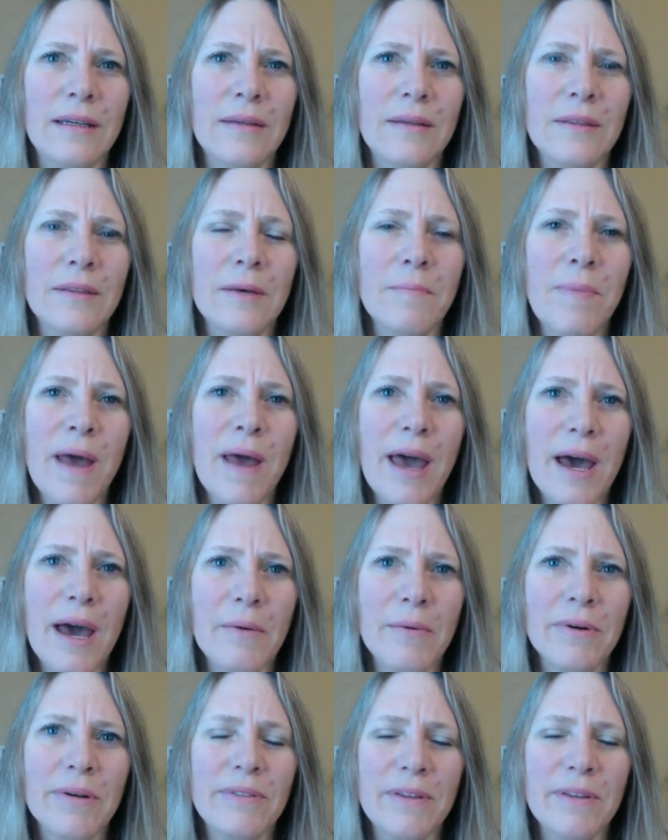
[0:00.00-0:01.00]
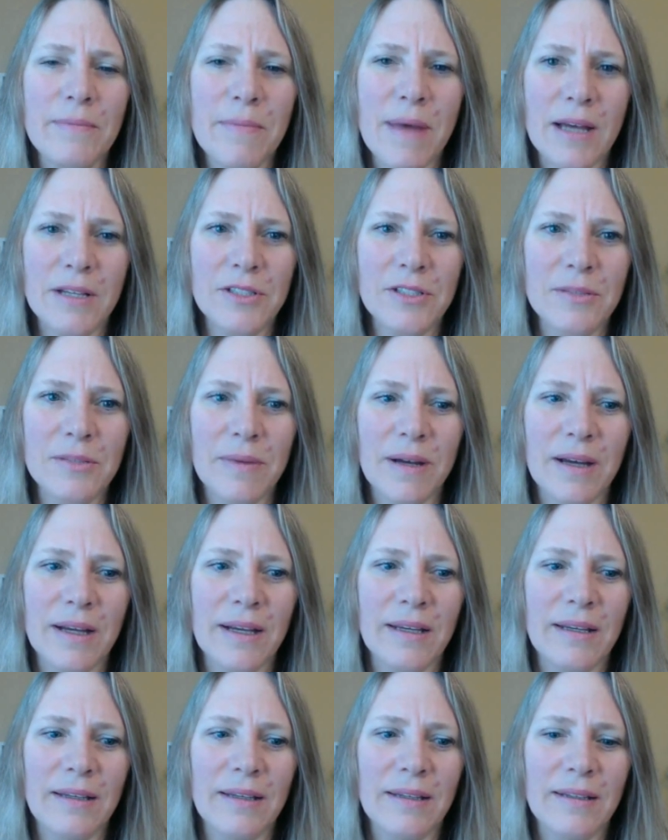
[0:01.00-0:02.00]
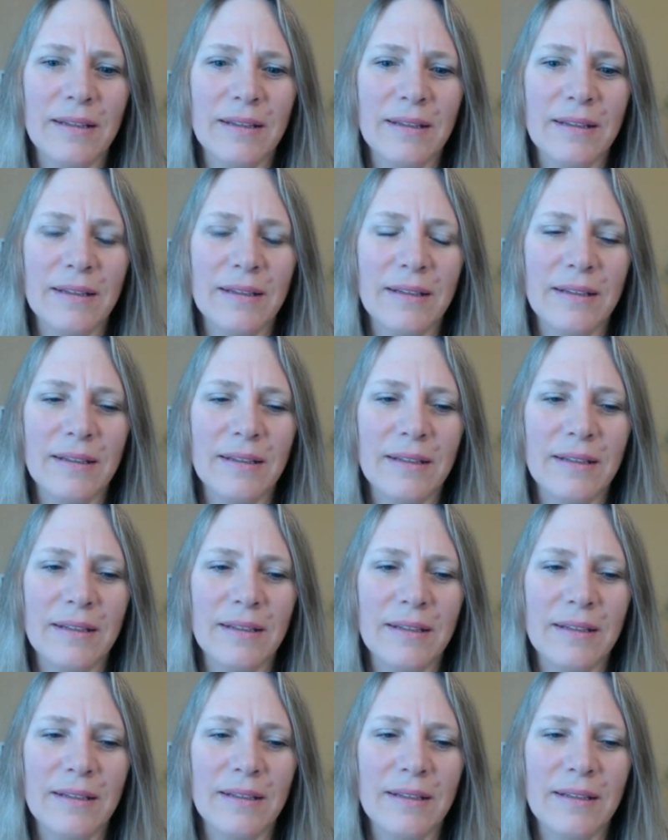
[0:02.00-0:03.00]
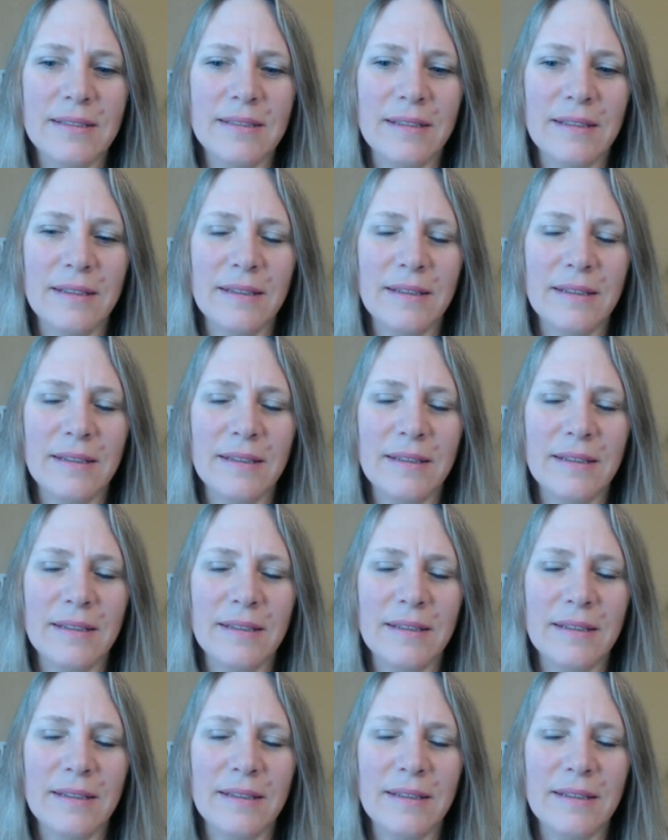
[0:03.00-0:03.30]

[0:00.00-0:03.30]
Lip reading: the power of the mastermind is,